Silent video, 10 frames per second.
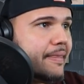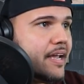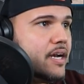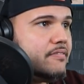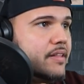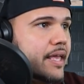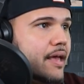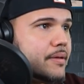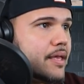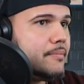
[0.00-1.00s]
It kind of like
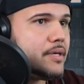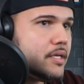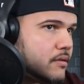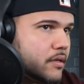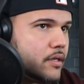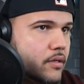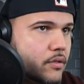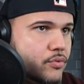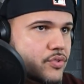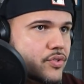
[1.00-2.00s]
kept me
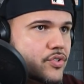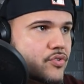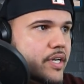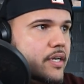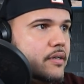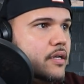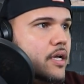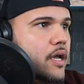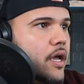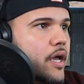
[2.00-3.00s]
glued to the screen
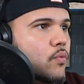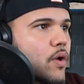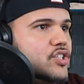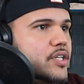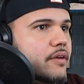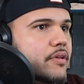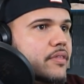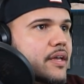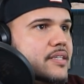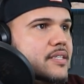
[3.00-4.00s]
and watching
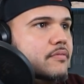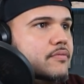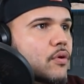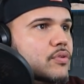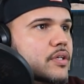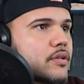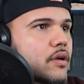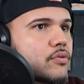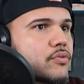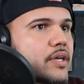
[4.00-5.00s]
everything as it unfolded. You
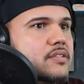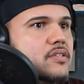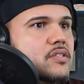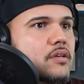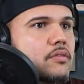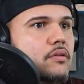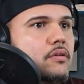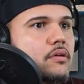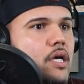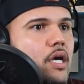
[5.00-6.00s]
know, you get to see
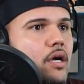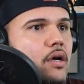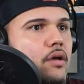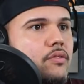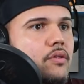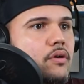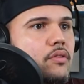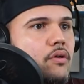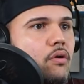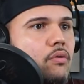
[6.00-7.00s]
the
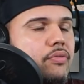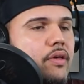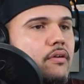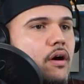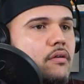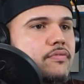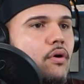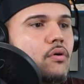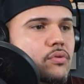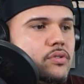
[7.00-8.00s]
whole thing
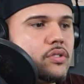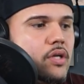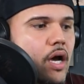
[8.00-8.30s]
unfold.